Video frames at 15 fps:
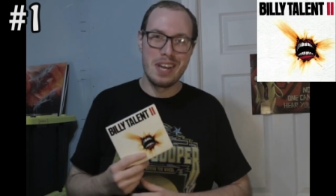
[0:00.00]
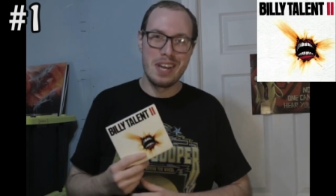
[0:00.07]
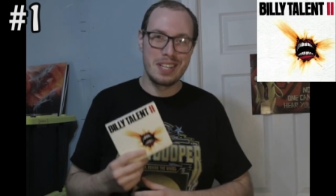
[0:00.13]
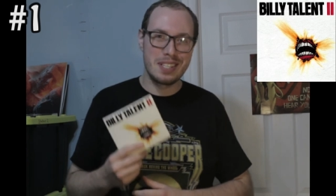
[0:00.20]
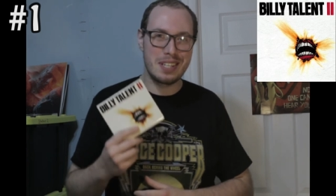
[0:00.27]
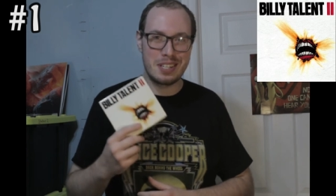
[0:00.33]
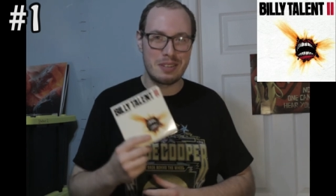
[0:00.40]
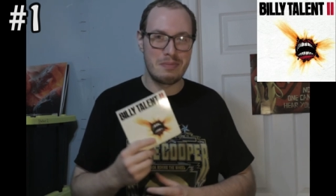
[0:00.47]

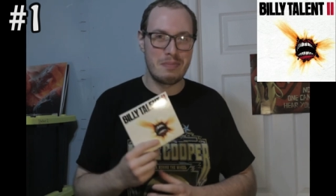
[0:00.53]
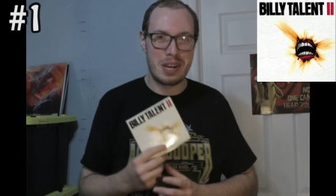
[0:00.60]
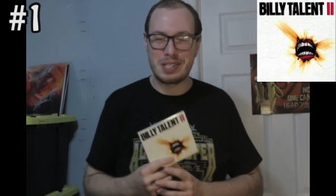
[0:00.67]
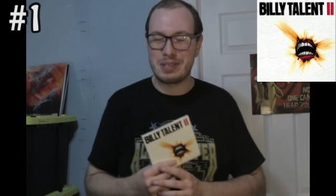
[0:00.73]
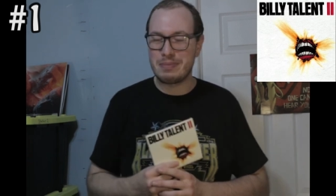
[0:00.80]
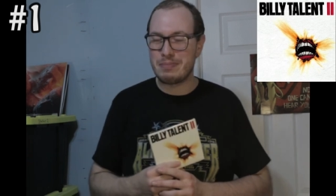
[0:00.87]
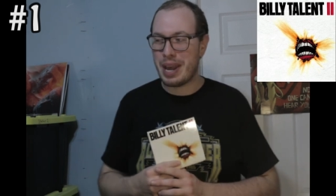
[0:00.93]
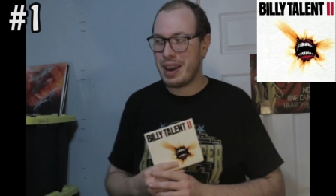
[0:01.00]
such an
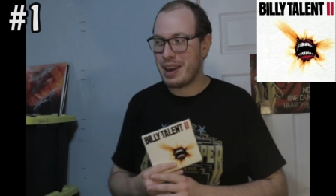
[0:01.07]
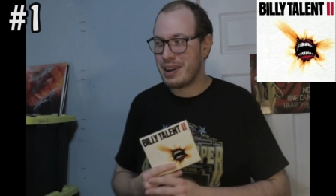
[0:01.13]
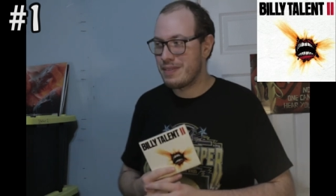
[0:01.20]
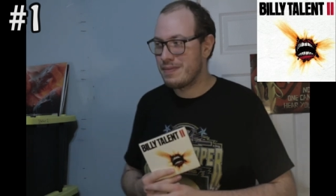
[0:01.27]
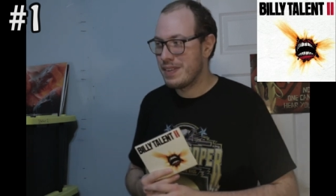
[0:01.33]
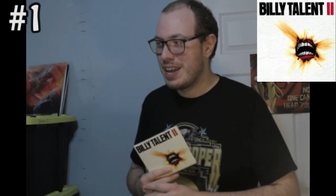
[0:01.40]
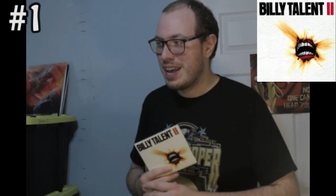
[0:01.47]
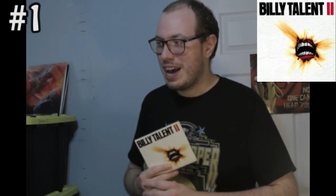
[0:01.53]
amazing band,
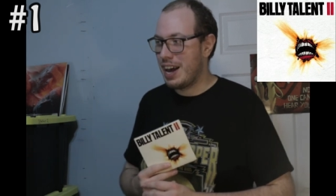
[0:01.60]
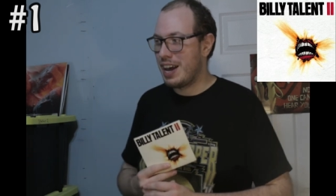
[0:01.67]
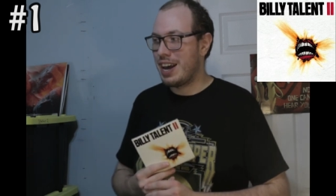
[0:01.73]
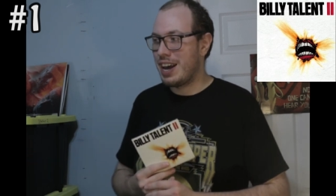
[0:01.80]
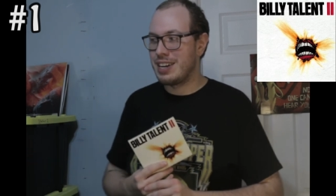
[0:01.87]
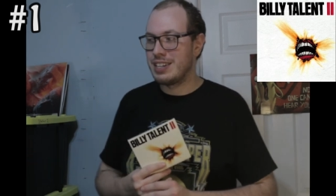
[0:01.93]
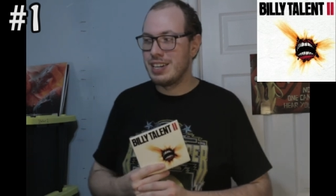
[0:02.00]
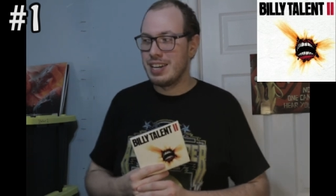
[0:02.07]

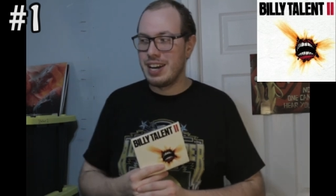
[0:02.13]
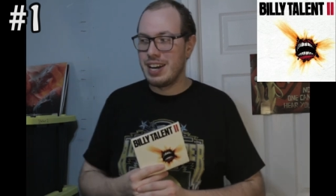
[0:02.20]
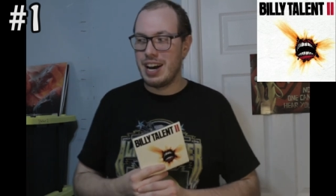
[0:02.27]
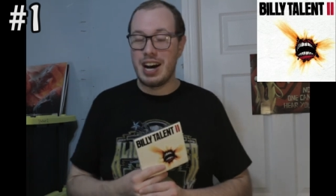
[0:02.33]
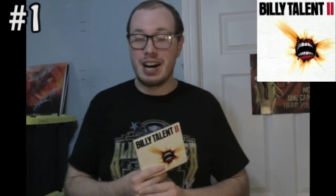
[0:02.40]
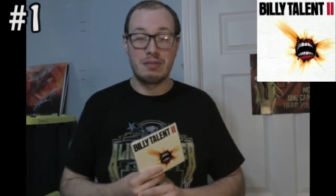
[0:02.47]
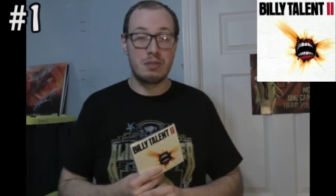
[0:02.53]
and uh,